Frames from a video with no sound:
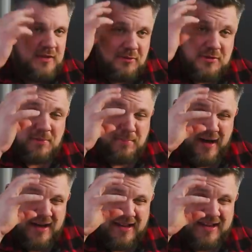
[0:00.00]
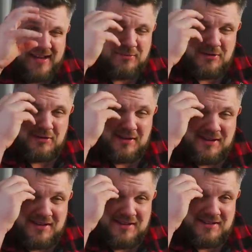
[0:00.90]
When you're panicking, when you're
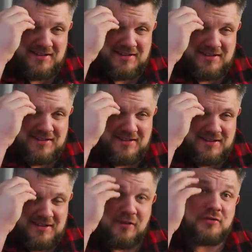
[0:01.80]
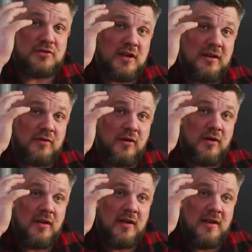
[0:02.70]
like, thinking, oh, I've
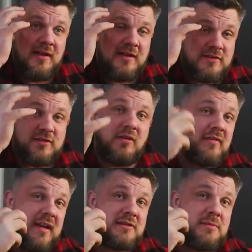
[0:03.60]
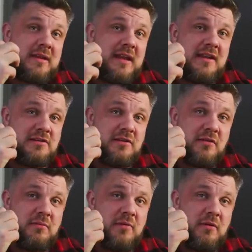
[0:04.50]
got, because there's a lot of expectation
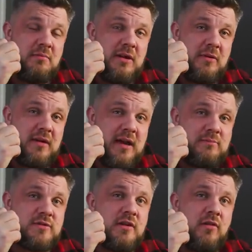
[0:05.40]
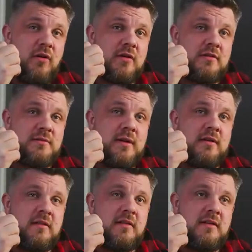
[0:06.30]
on me when it comes to log as
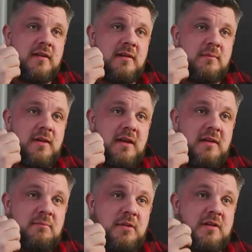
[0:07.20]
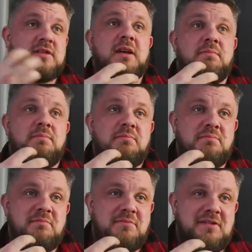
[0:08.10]
well, because I'm
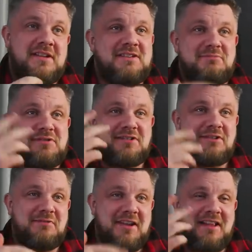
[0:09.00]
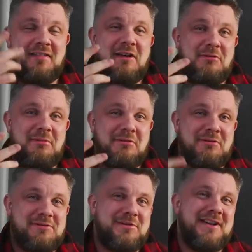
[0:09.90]
such a
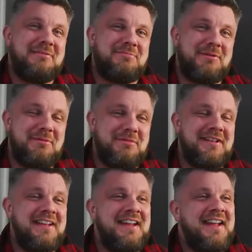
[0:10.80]
loudmouth as well, probably,